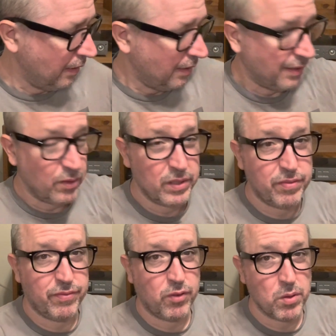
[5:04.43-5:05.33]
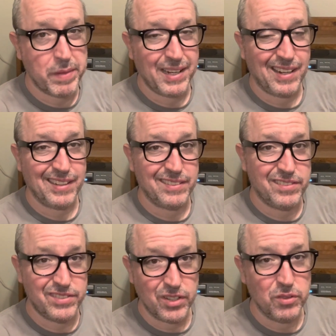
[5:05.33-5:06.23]
The only format I
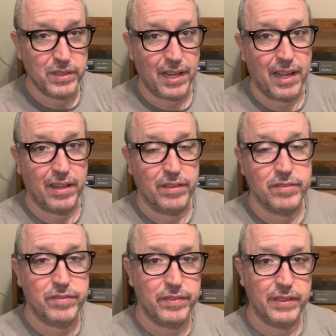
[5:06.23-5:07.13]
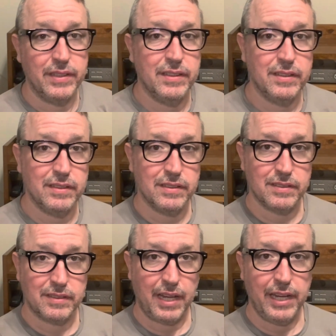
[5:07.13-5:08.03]
don't have
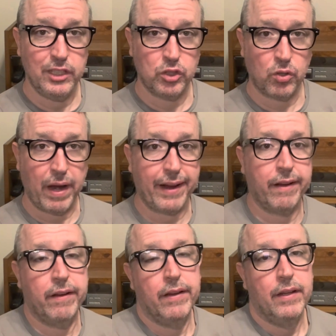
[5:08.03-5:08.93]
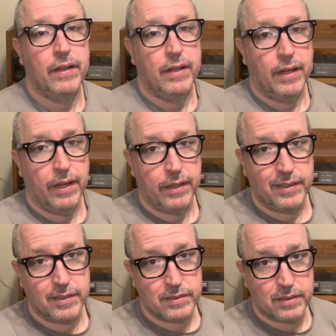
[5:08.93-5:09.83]
is 8-track, and
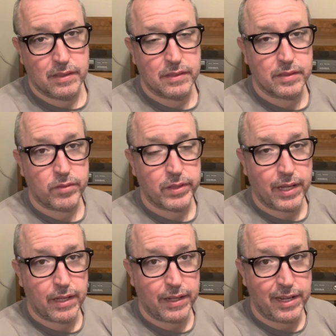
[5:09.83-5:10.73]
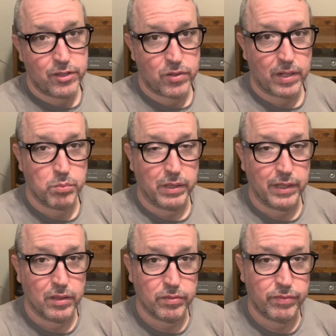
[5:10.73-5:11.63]
that's because I've only had an 8-track
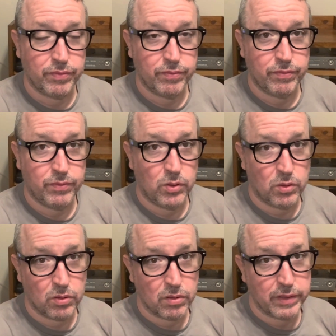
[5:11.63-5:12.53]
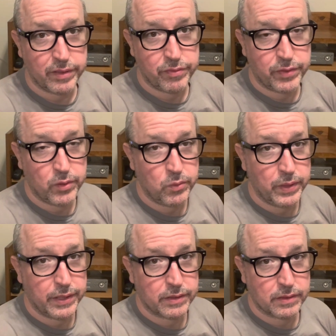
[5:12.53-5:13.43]
player for a few
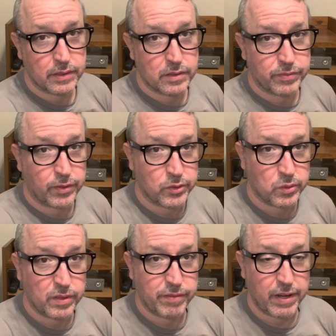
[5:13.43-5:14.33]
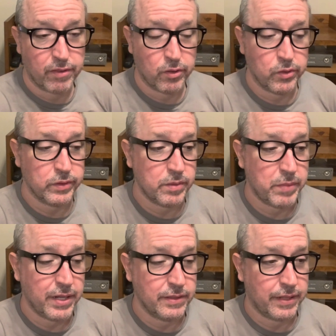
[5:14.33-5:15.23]
weeks, and it's the first one I've ever owned in my
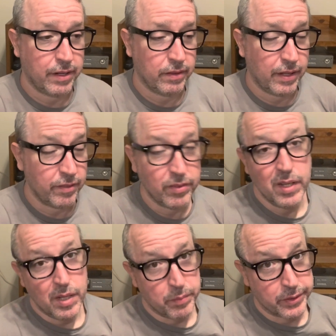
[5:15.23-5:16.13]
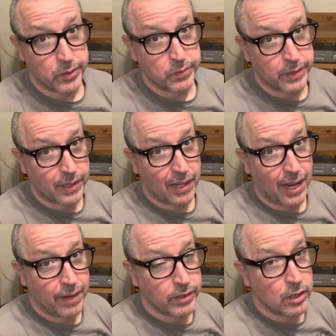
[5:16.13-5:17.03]
entire life but don't think I
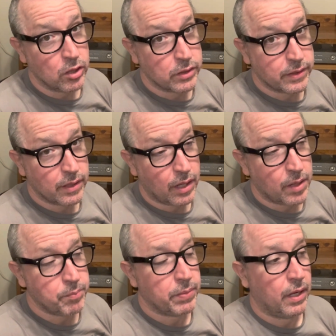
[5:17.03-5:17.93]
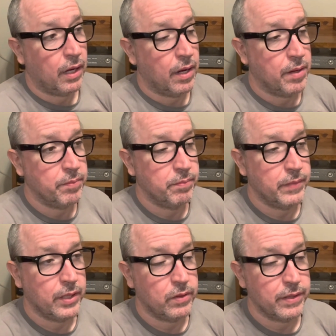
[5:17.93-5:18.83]
haven't looked it up. Um,
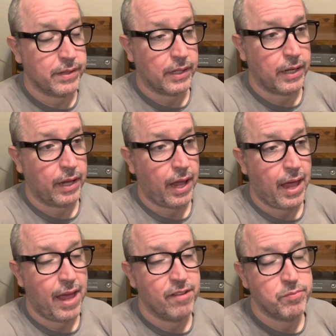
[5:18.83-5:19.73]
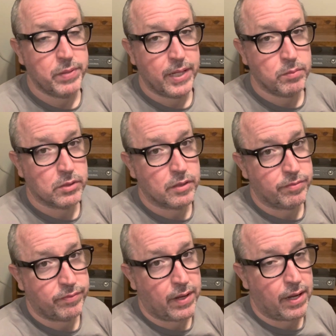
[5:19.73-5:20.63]
the only thing I have been able to
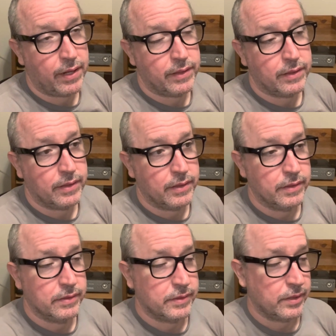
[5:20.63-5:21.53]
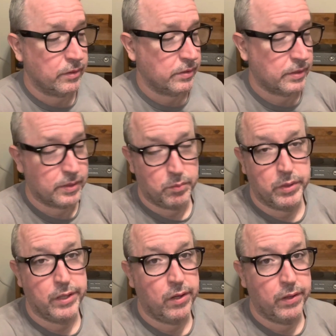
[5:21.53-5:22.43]
find is there's someone
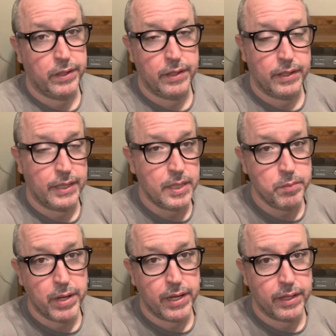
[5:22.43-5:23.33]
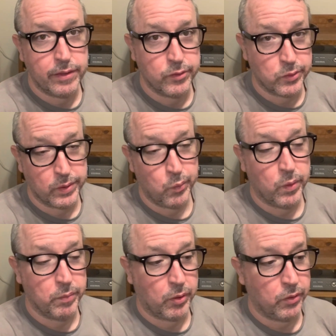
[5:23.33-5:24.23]
on eBay. There's only one
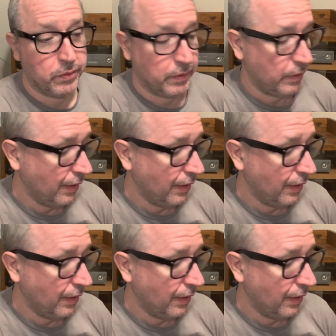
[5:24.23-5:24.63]
person,